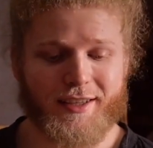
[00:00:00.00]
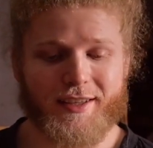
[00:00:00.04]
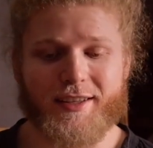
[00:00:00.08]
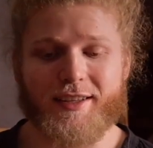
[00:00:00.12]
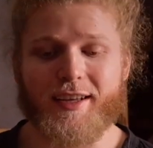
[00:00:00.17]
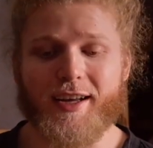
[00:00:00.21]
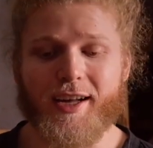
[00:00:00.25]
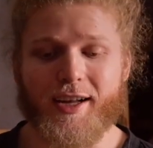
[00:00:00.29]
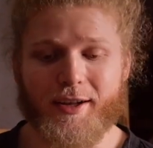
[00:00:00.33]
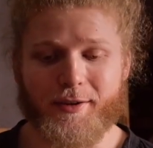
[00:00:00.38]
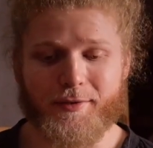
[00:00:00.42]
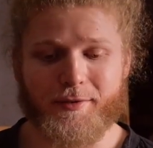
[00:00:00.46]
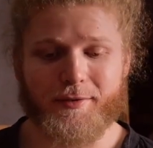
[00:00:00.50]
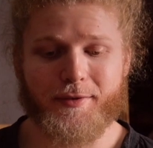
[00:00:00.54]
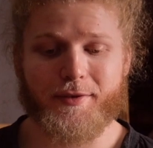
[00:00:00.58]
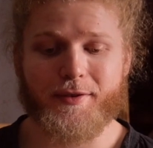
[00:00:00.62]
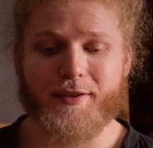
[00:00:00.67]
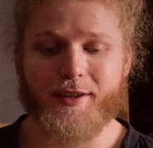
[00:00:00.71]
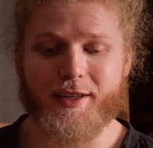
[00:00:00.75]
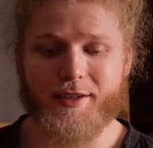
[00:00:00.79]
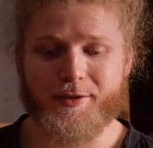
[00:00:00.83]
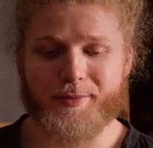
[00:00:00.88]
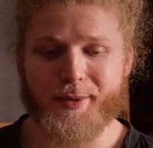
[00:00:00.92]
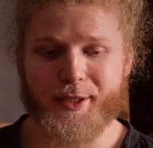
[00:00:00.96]
tough,
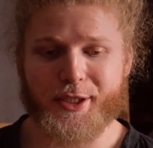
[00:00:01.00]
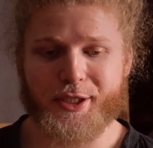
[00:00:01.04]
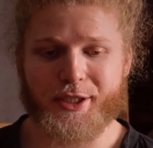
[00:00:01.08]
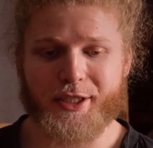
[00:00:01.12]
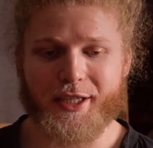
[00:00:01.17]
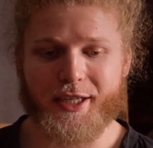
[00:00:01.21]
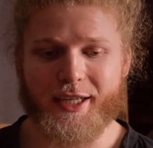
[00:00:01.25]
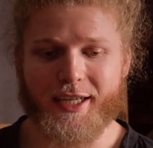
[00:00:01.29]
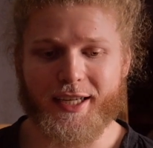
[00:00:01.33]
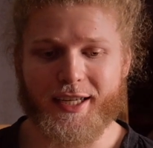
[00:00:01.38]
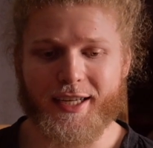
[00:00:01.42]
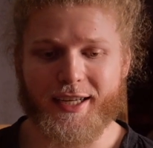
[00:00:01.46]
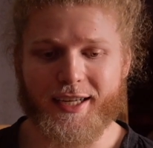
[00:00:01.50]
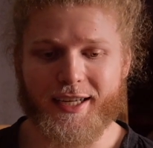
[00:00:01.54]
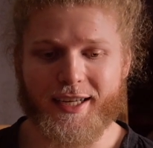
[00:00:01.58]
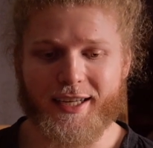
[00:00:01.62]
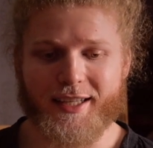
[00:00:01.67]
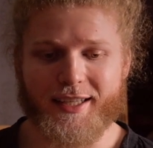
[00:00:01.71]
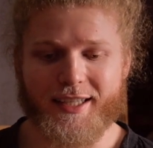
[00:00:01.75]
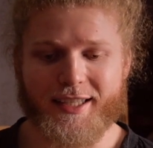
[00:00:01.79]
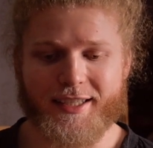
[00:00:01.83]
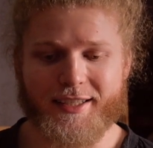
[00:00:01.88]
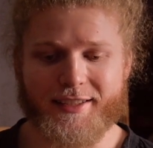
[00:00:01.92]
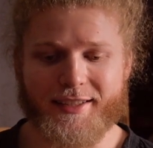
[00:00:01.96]
especially uh,
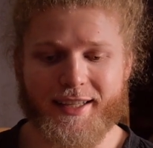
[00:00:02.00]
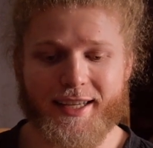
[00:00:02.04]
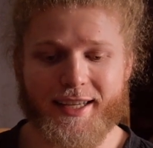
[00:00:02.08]
these